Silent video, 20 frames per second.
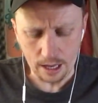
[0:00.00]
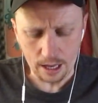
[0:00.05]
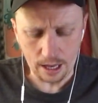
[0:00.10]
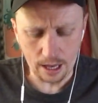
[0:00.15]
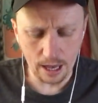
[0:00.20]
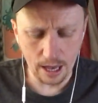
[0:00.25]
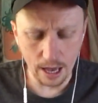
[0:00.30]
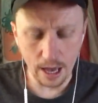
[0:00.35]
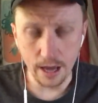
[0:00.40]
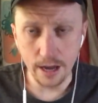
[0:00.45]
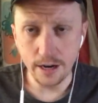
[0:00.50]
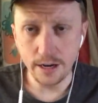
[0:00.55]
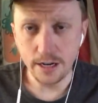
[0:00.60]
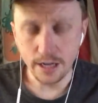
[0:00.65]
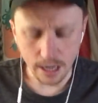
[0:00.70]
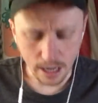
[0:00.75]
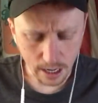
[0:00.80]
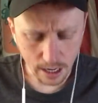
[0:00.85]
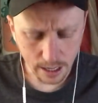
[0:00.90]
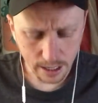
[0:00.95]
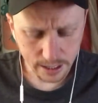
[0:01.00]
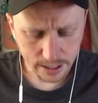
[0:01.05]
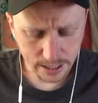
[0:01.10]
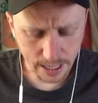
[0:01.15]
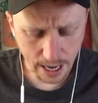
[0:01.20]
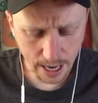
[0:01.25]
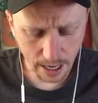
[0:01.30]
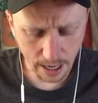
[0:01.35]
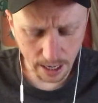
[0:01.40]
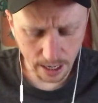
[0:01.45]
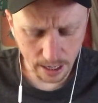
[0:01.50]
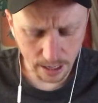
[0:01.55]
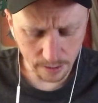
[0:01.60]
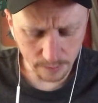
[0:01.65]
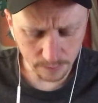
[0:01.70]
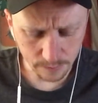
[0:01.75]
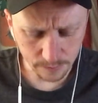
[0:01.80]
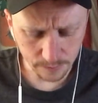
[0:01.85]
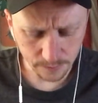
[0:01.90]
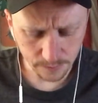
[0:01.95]
and uh,
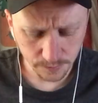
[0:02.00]
saying,